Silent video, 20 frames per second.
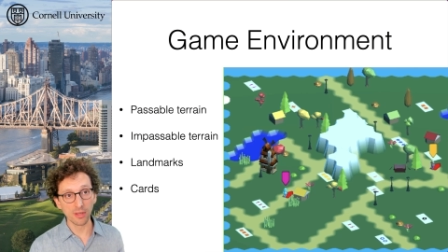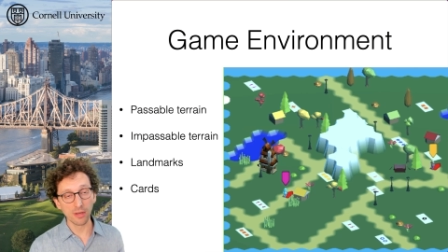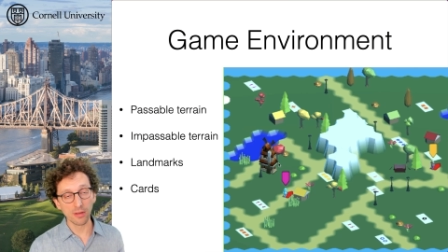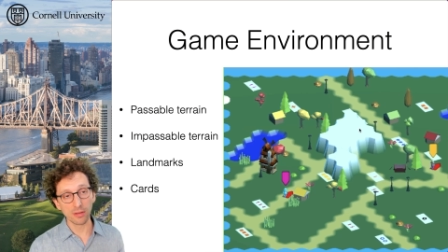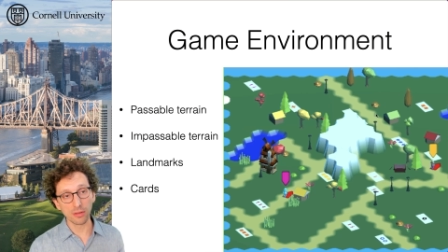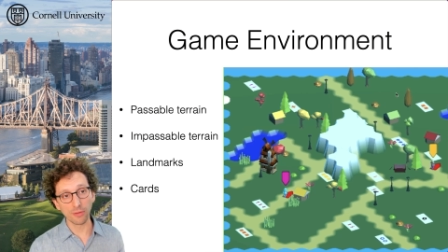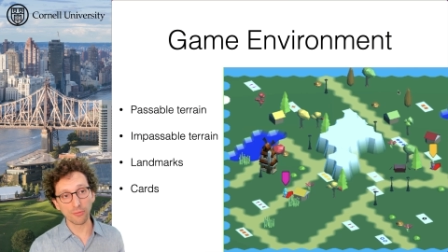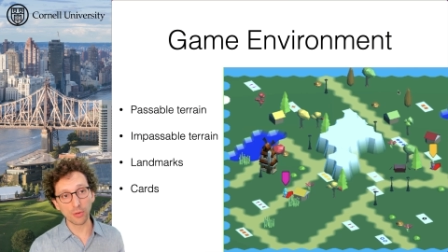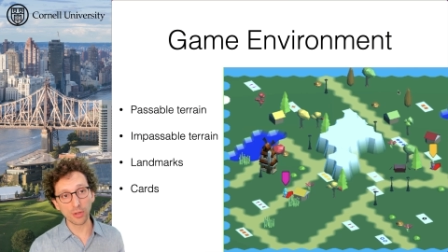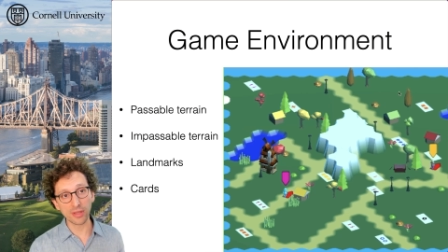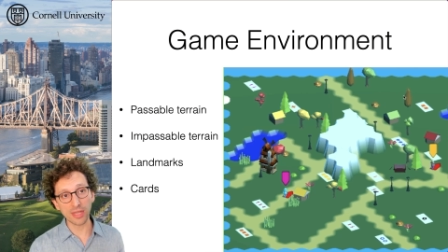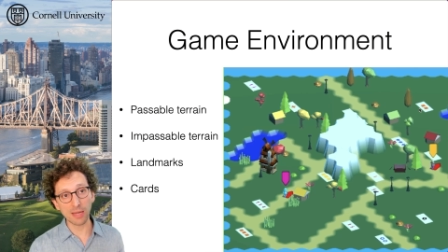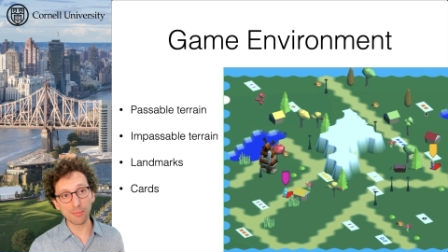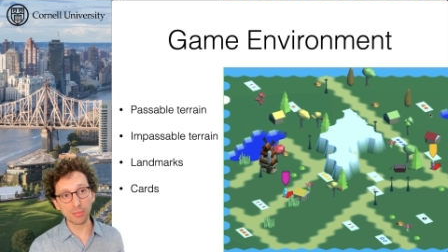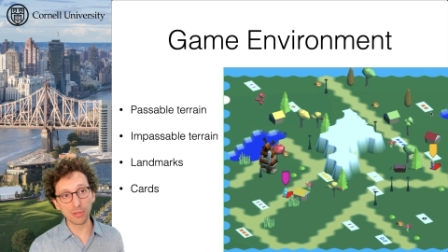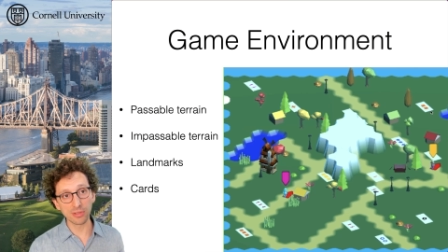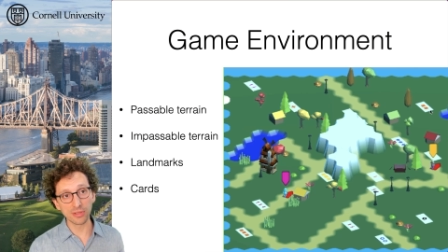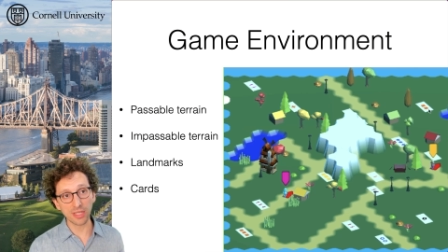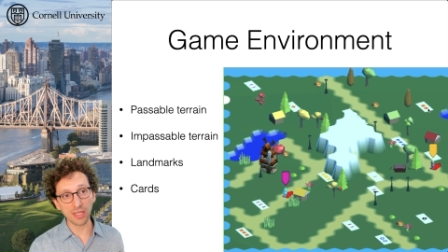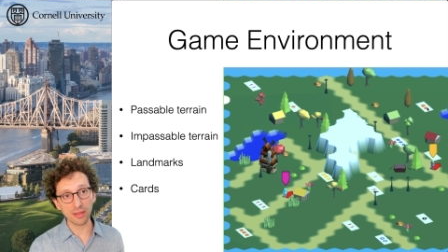So for
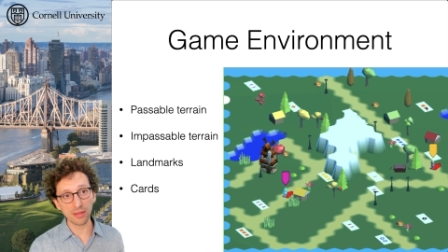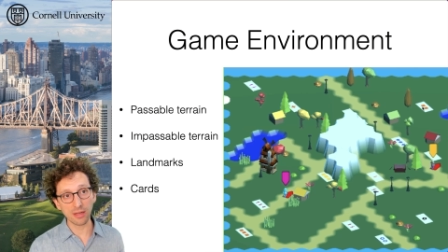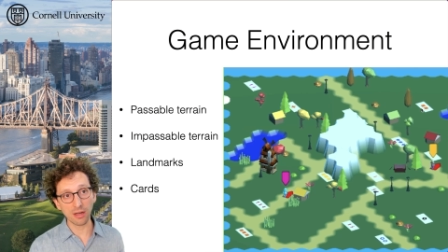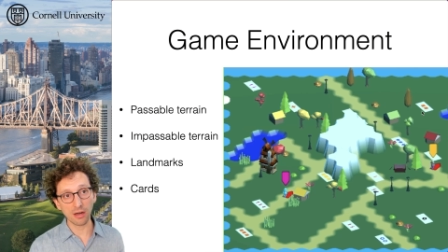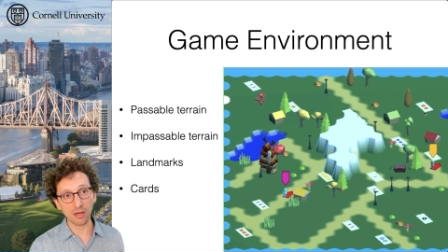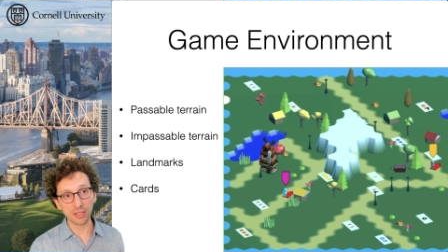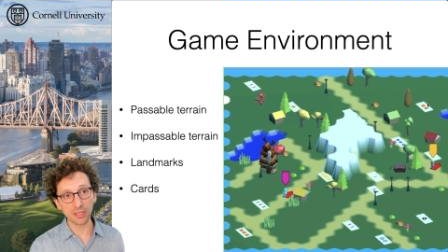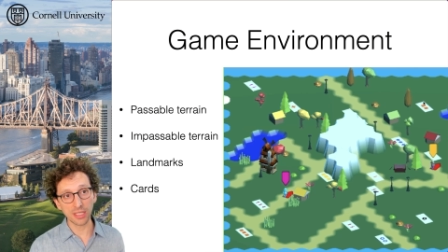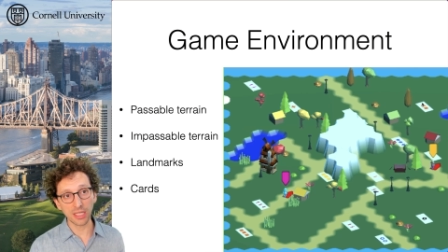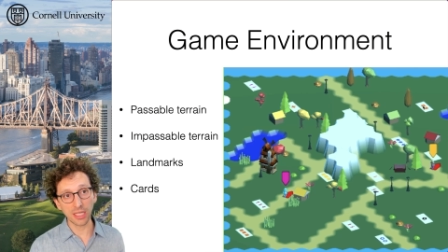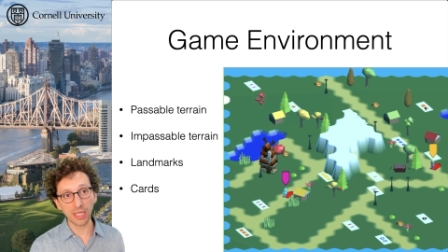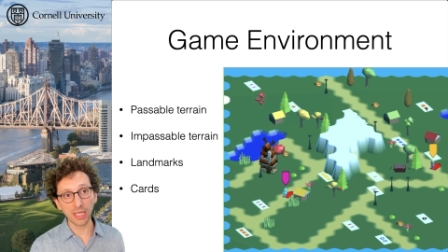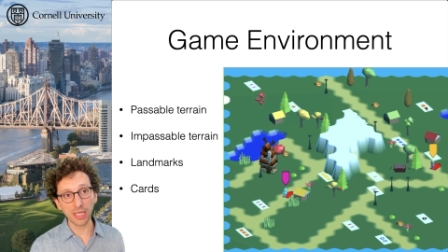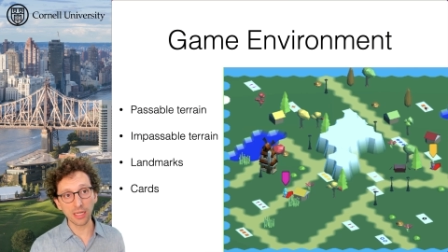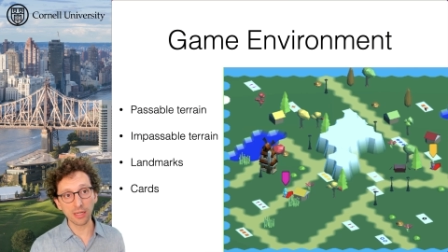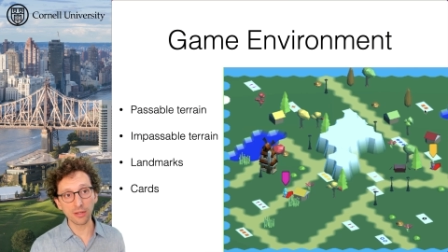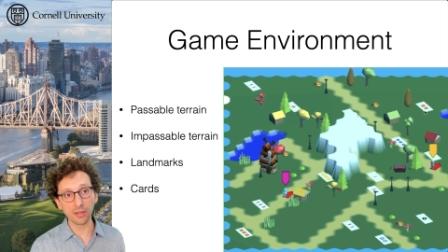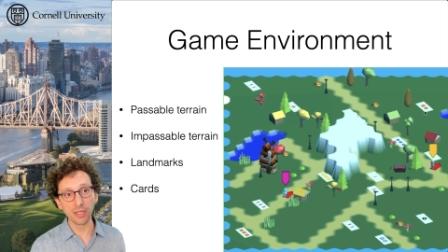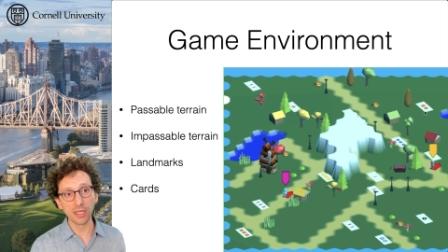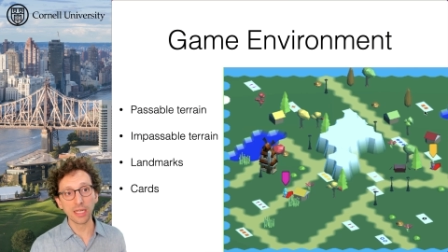example, this card
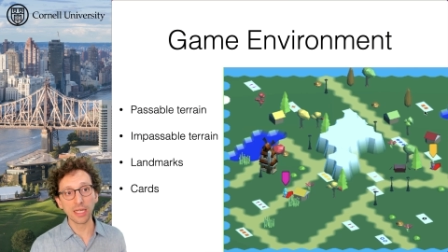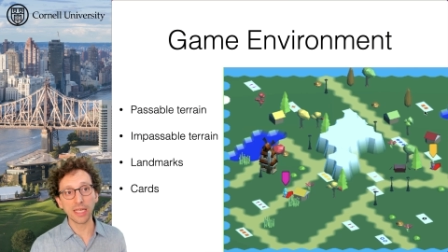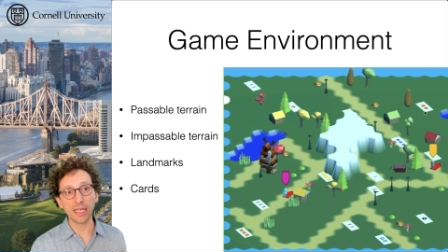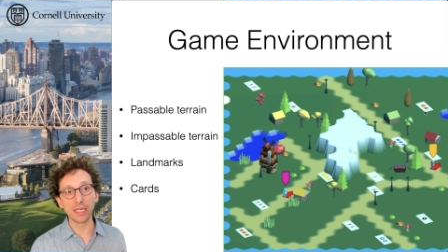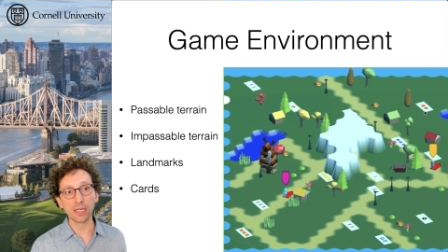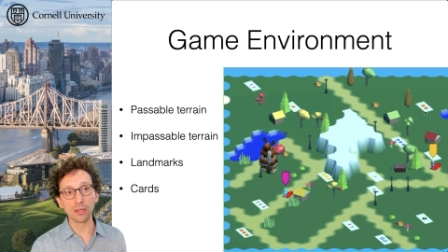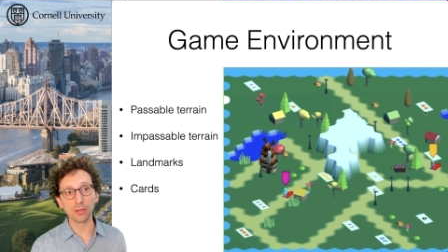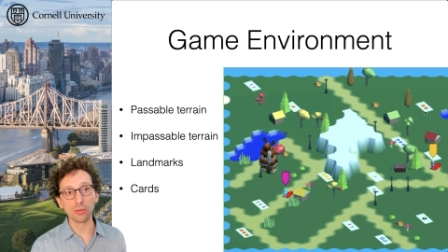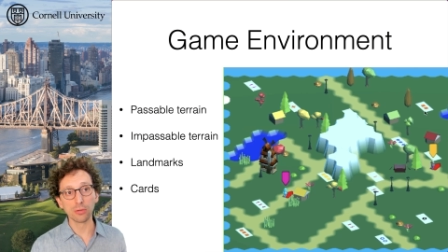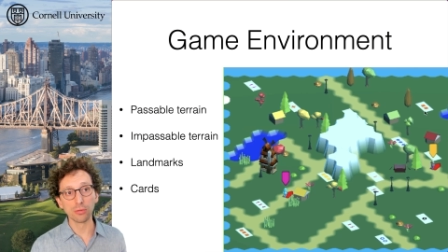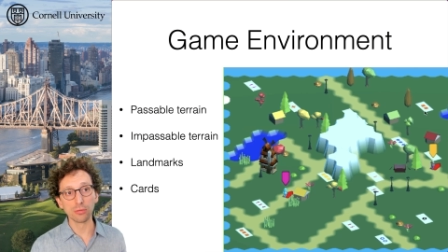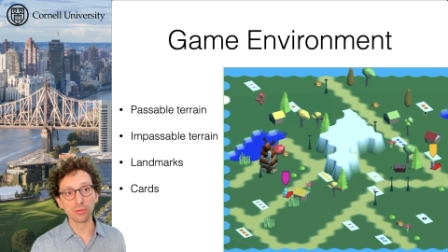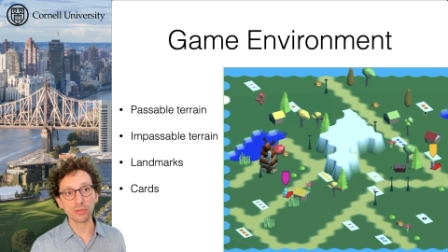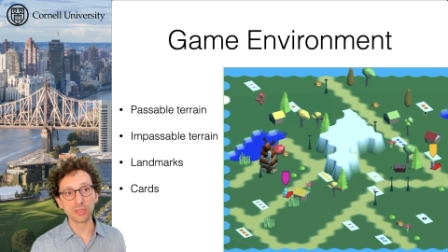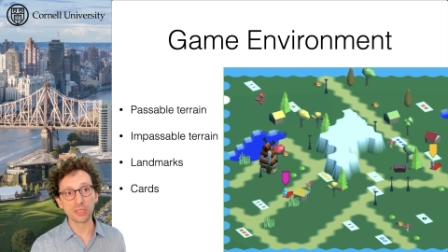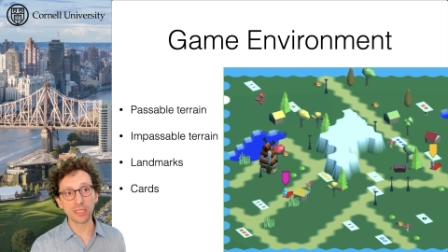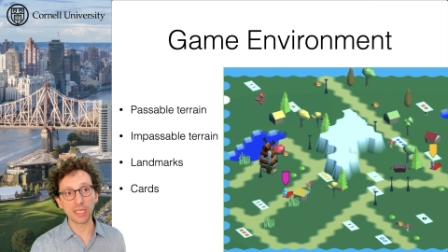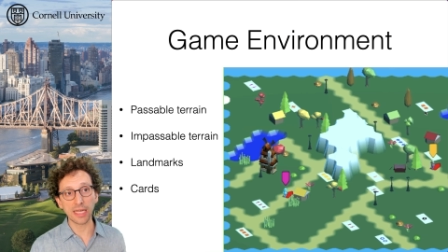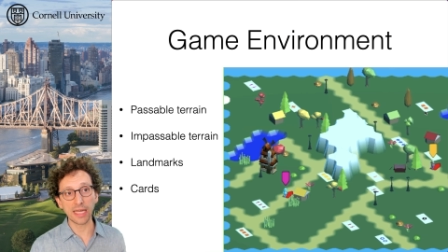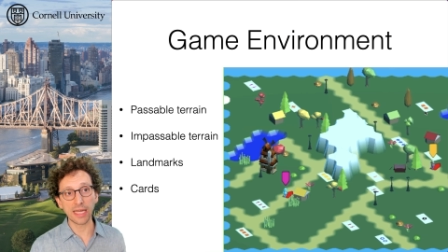here includes